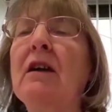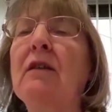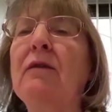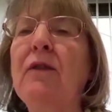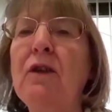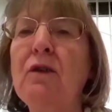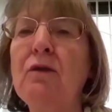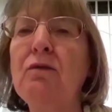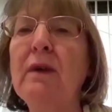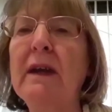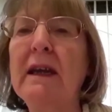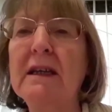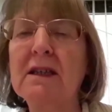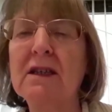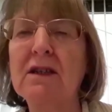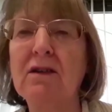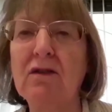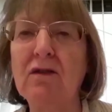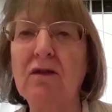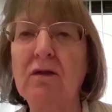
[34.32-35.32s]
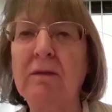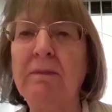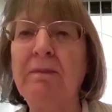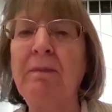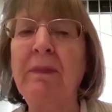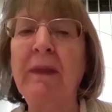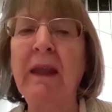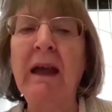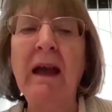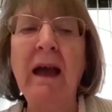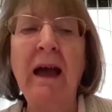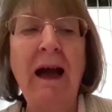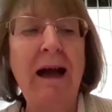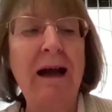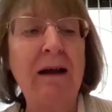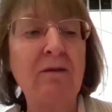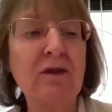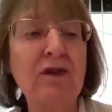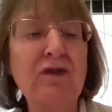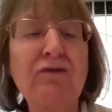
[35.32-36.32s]
a few weeks ago.
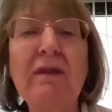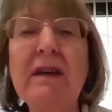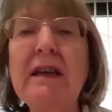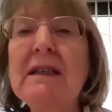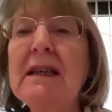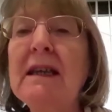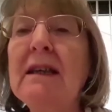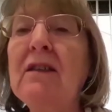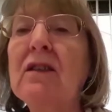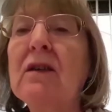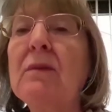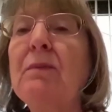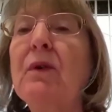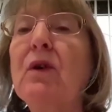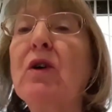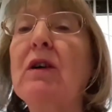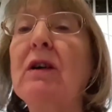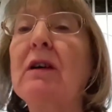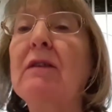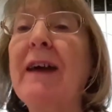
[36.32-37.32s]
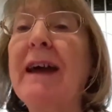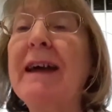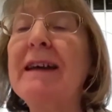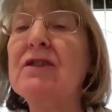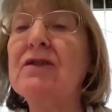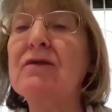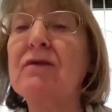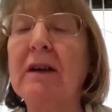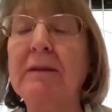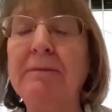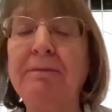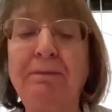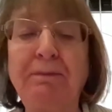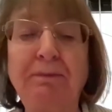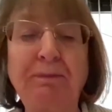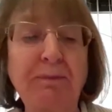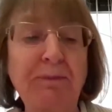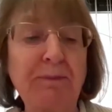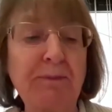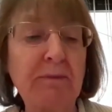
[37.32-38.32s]
I was reading the book of Ezra,
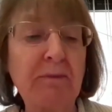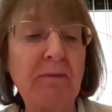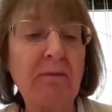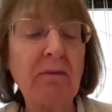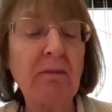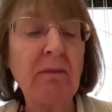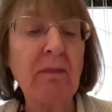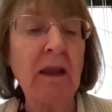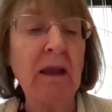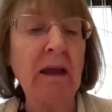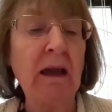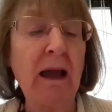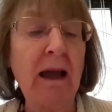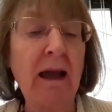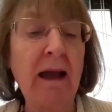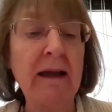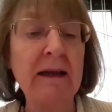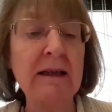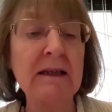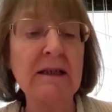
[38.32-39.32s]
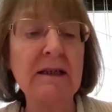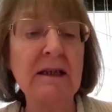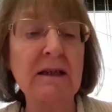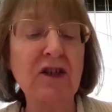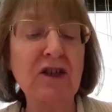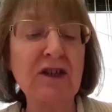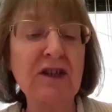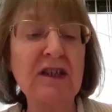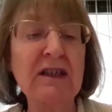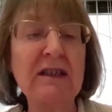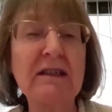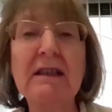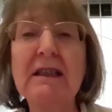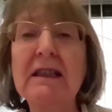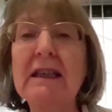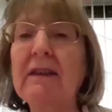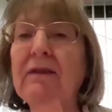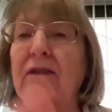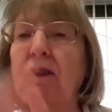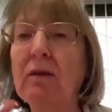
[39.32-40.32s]
and just to
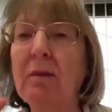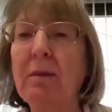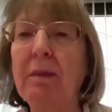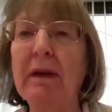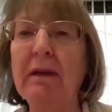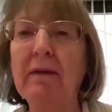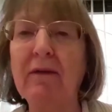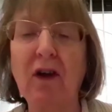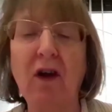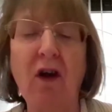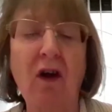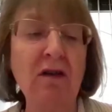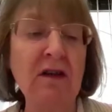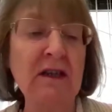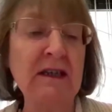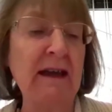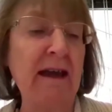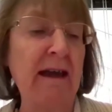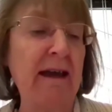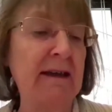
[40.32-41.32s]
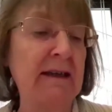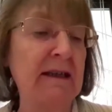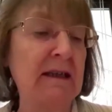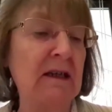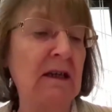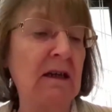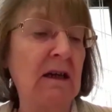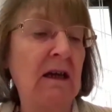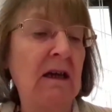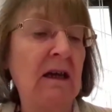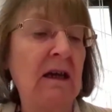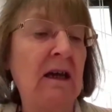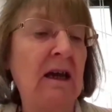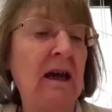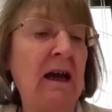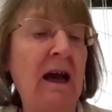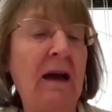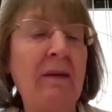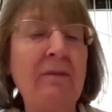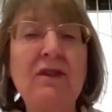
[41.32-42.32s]
give you a bit of context,
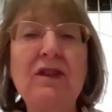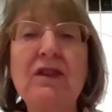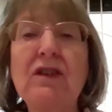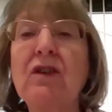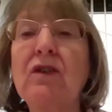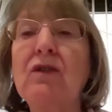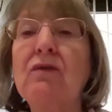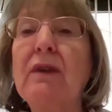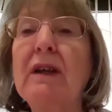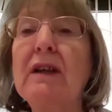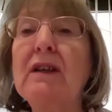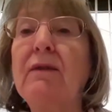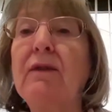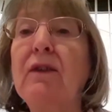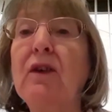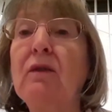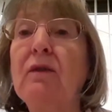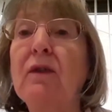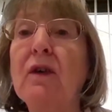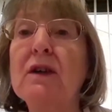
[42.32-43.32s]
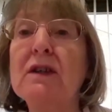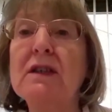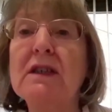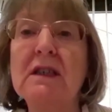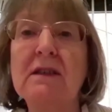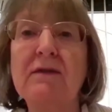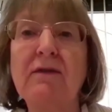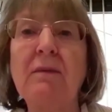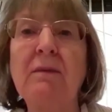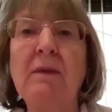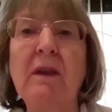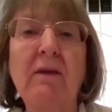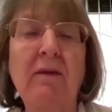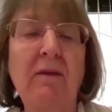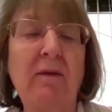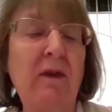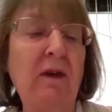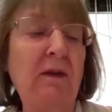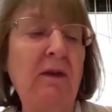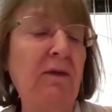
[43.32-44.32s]
I'm just going to read a few verses from
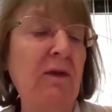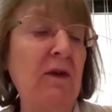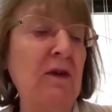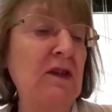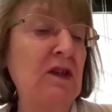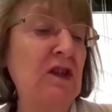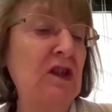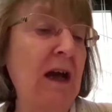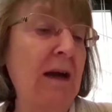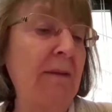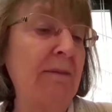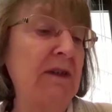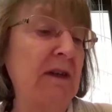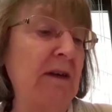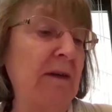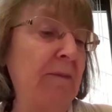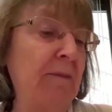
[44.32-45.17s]
the first chapter.